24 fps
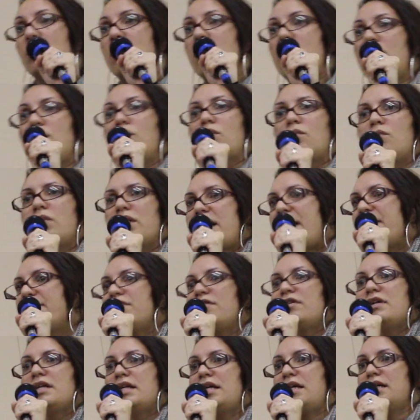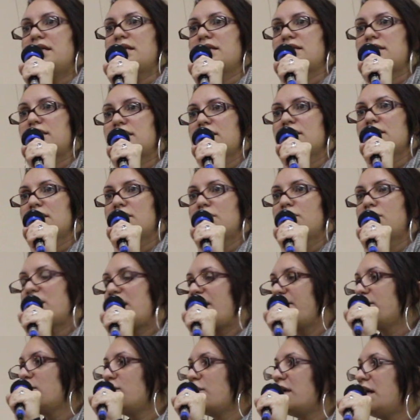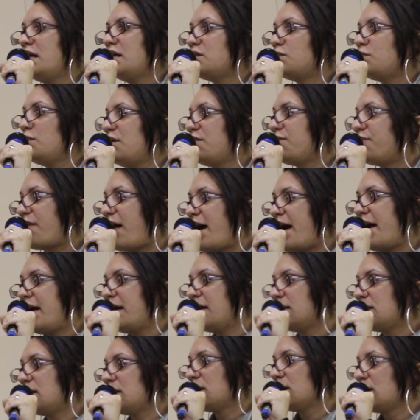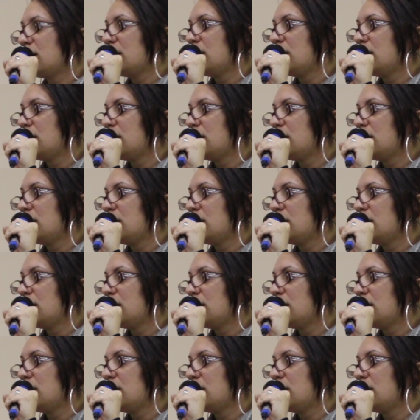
or whatever it is. Whatever ways we find